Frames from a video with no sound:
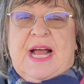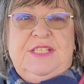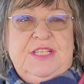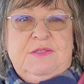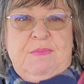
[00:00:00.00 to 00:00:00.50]

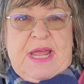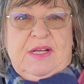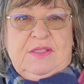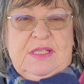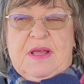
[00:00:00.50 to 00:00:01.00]
I just
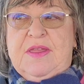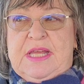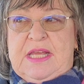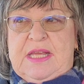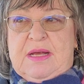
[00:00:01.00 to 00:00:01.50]
mailed
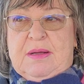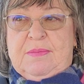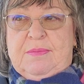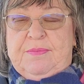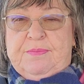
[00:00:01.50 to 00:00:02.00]
the
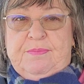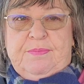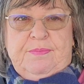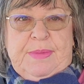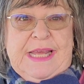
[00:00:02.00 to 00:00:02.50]
uh,
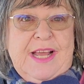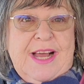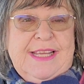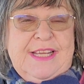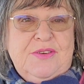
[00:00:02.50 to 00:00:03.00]

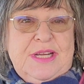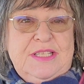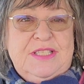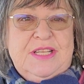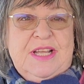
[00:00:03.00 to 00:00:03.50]
peacock
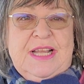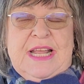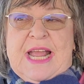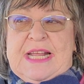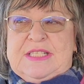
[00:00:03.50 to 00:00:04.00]
earrings,
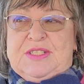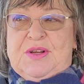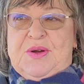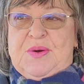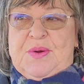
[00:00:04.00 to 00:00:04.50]

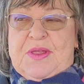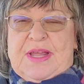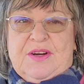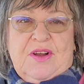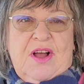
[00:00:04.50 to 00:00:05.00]
so
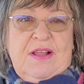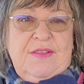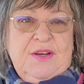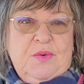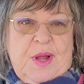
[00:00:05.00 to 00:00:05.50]
they're on
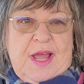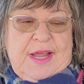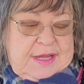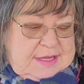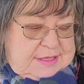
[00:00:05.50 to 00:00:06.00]
their way.